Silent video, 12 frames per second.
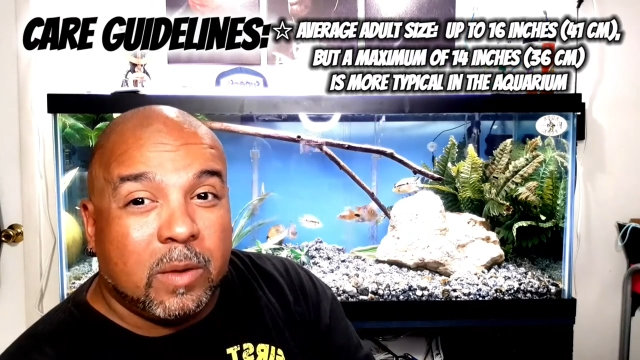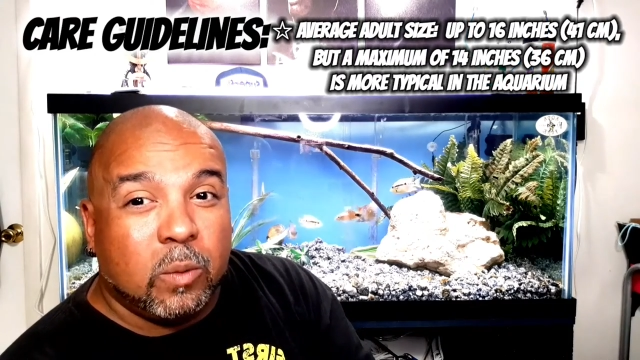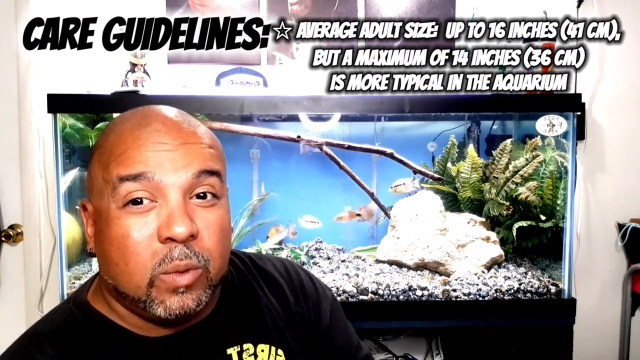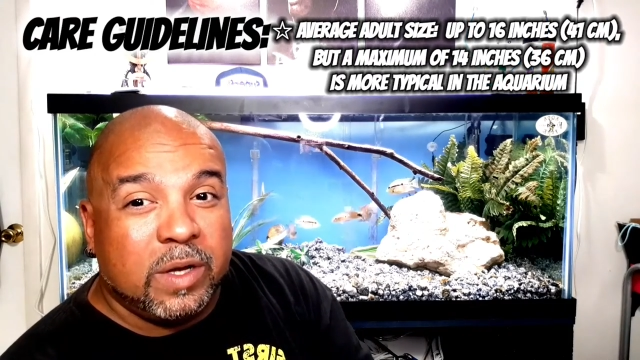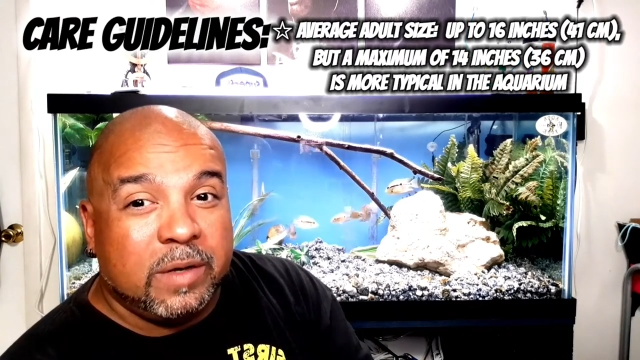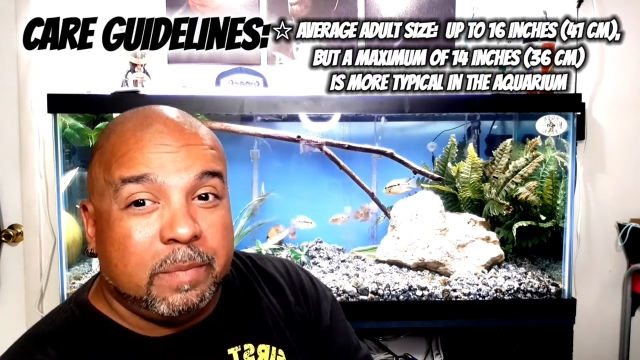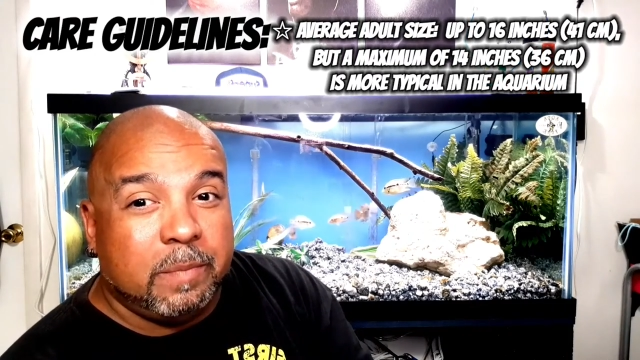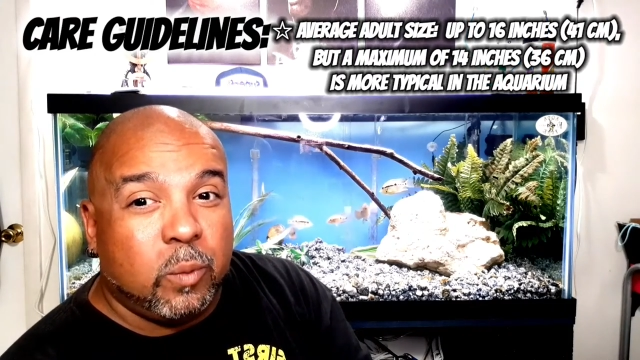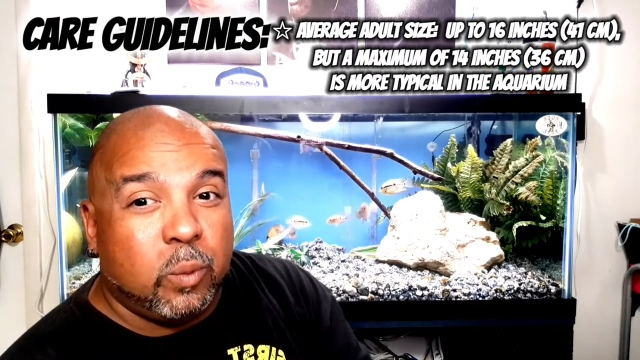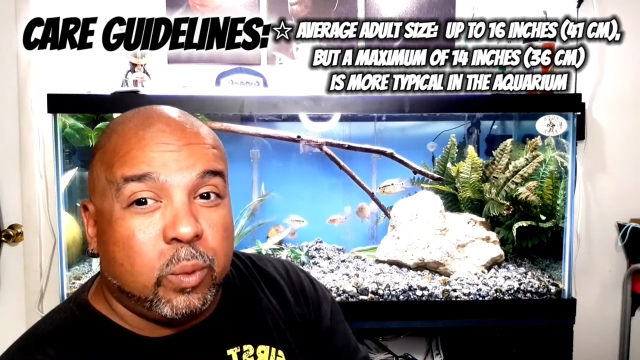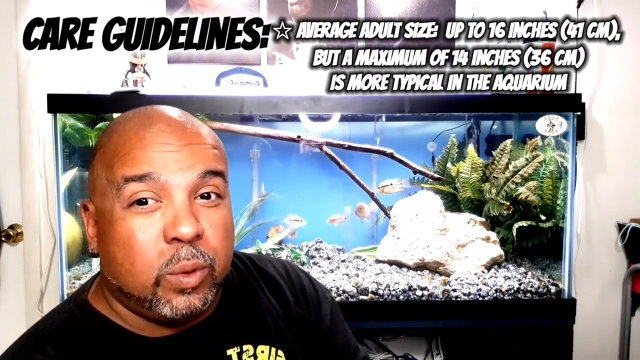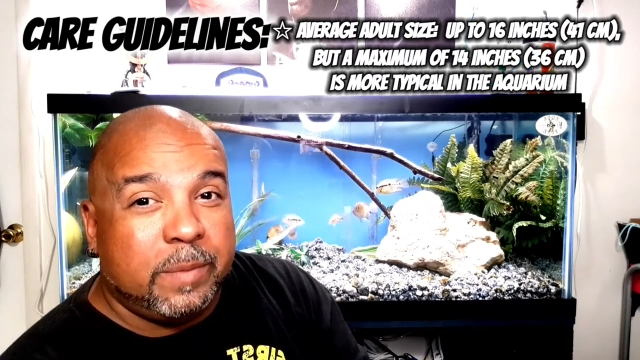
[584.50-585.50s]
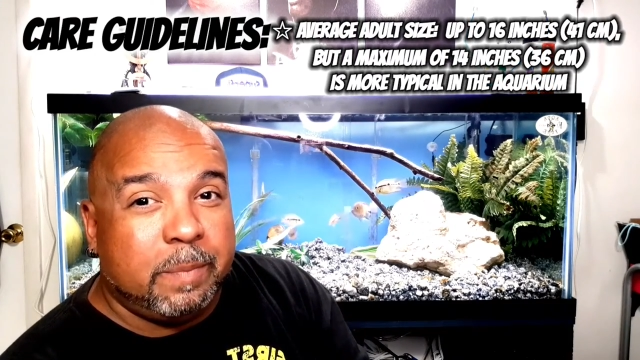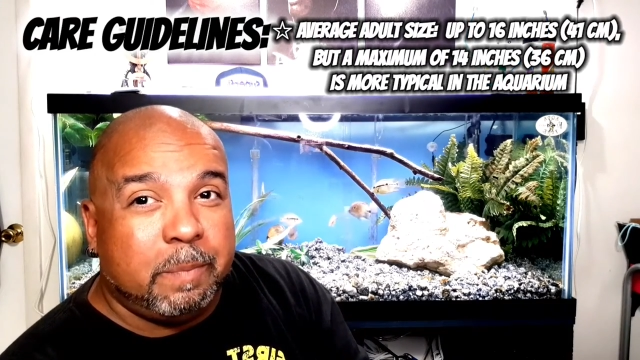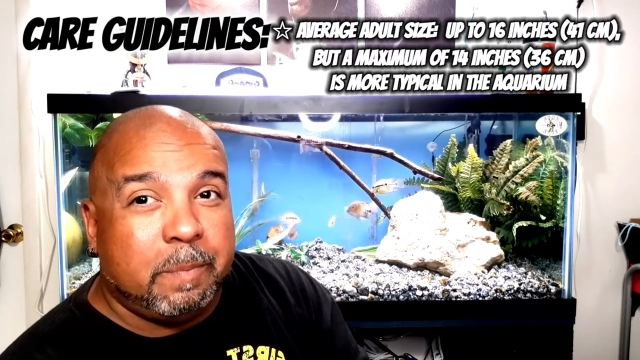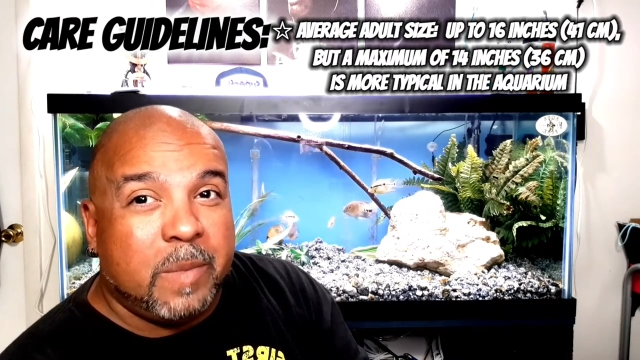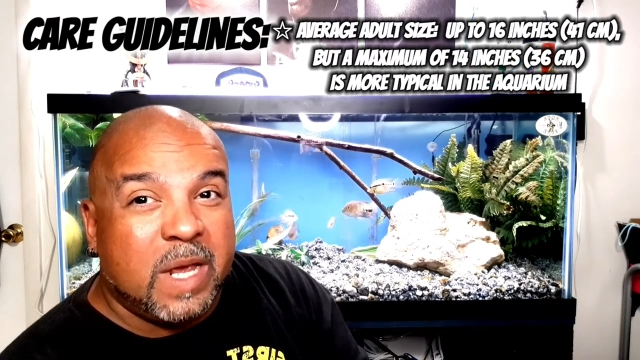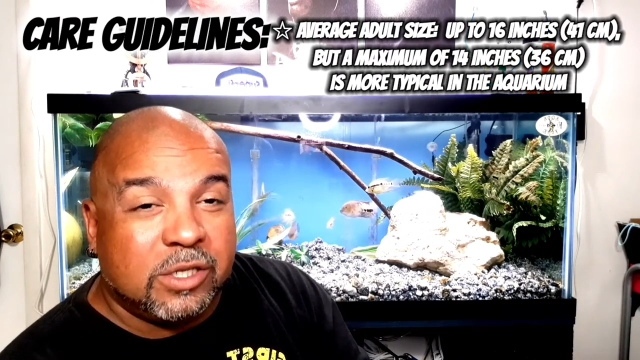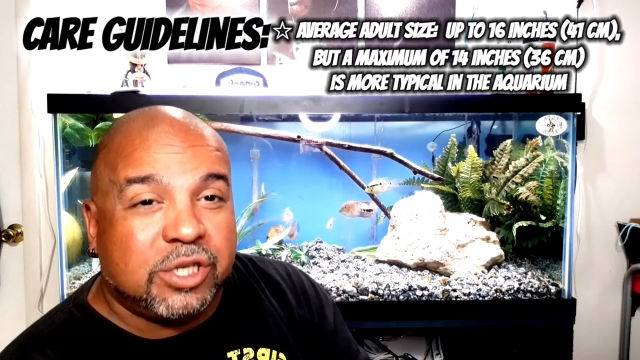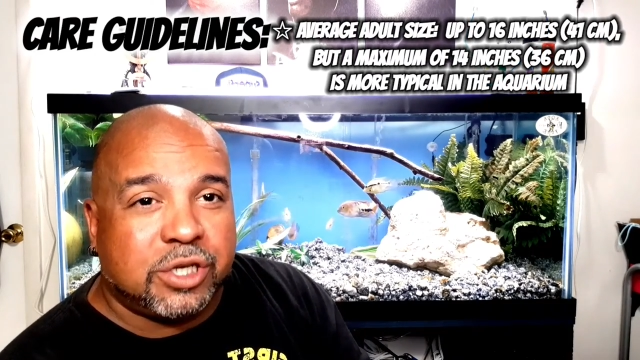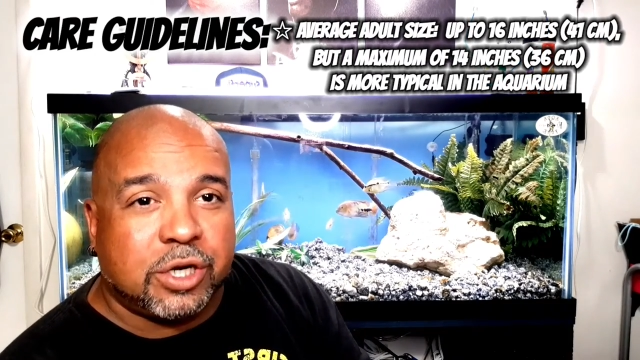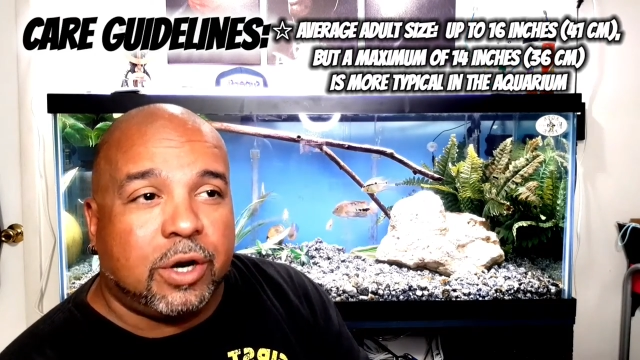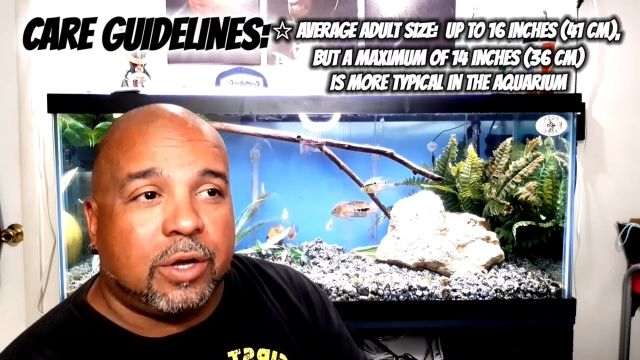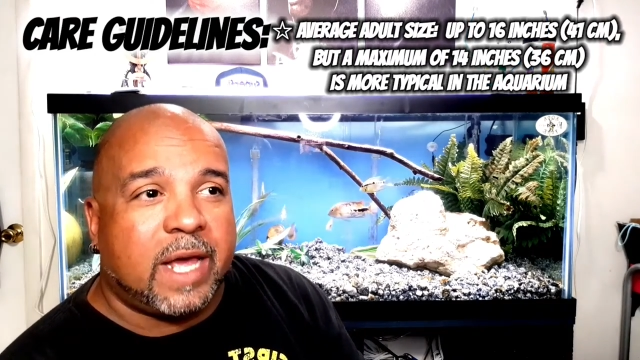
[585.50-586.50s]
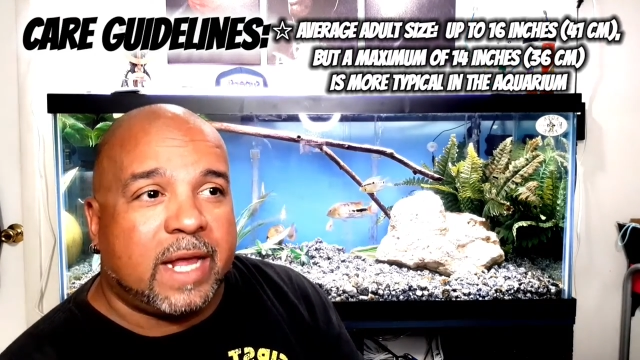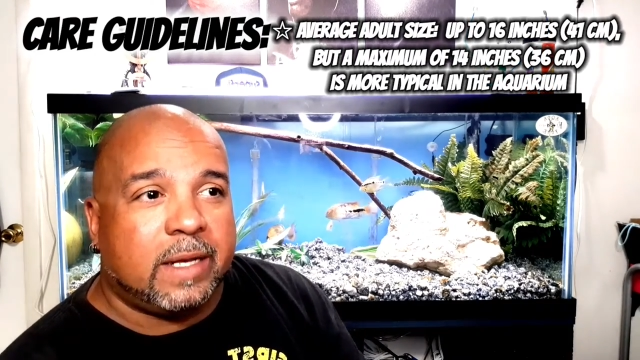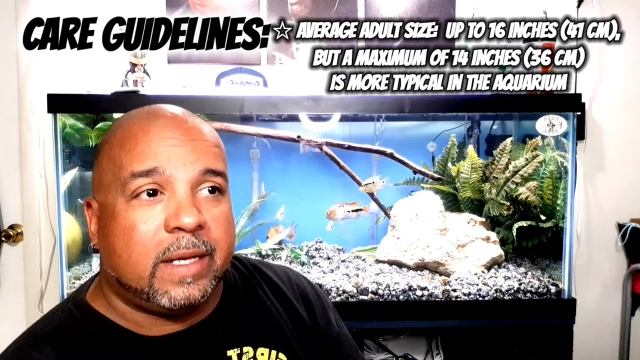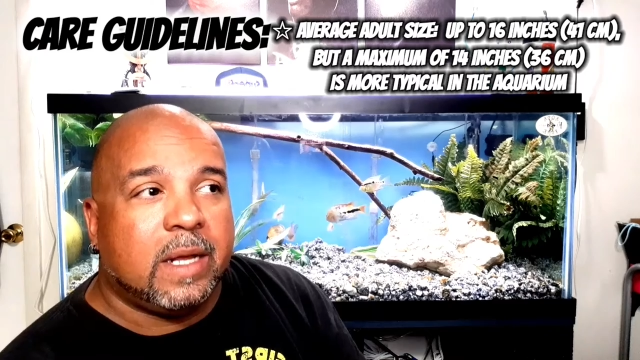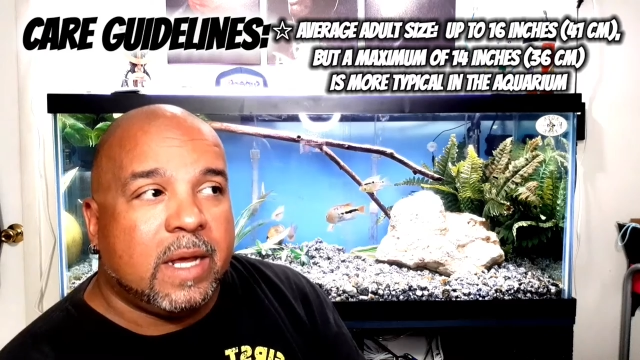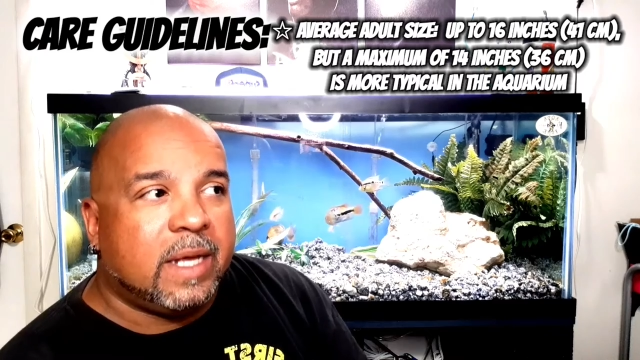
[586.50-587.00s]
would ensure that